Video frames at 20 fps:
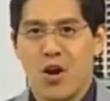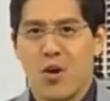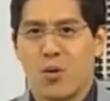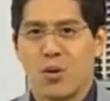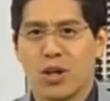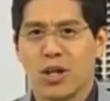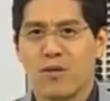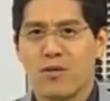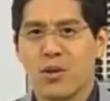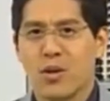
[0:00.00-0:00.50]
we're
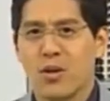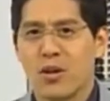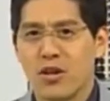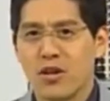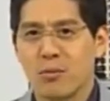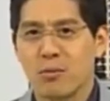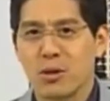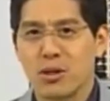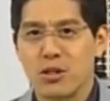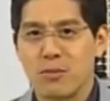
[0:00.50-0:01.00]
giving you another
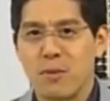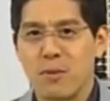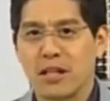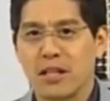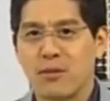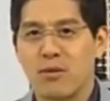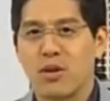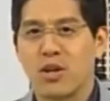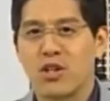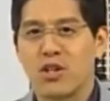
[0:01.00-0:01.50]

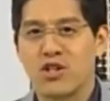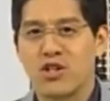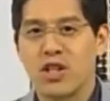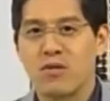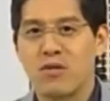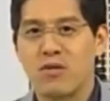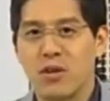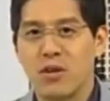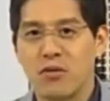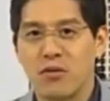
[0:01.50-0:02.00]
perspective on
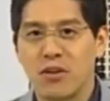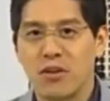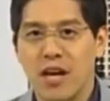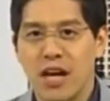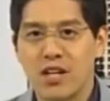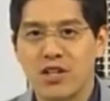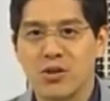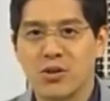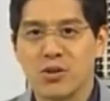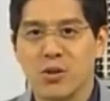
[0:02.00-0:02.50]
achieving your
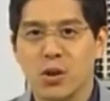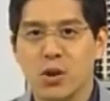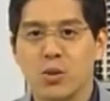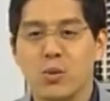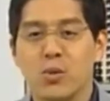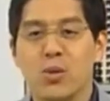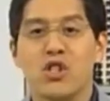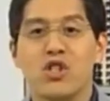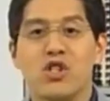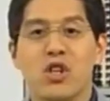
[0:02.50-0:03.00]
financial goals
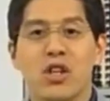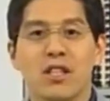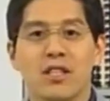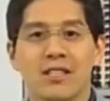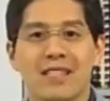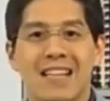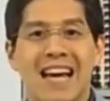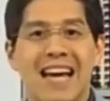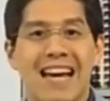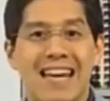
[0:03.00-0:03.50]
with
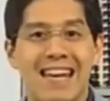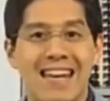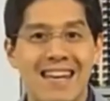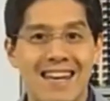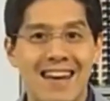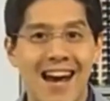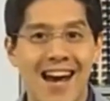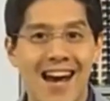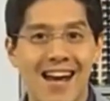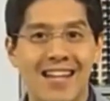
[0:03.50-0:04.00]
just
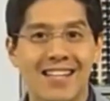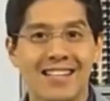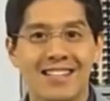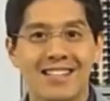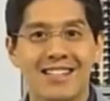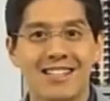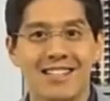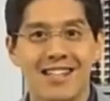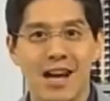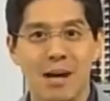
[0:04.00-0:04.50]
9
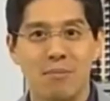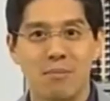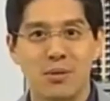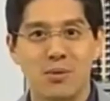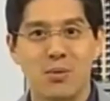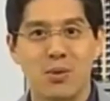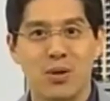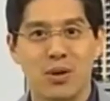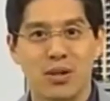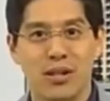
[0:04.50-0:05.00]
steps
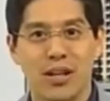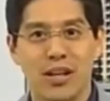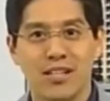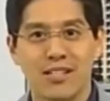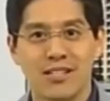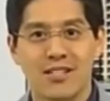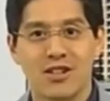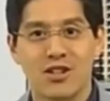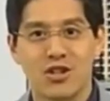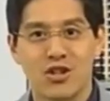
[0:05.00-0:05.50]
with our
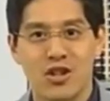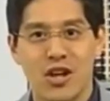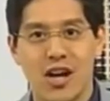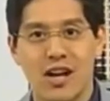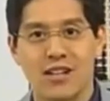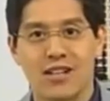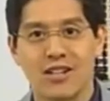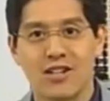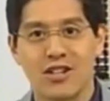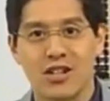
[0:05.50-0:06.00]
guest, Sha
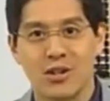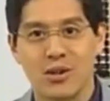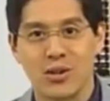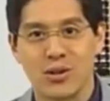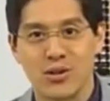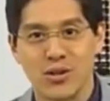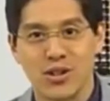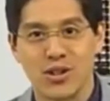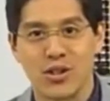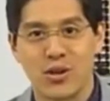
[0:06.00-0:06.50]
Nacino.
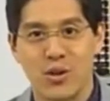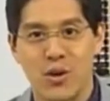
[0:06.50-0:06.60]
She's the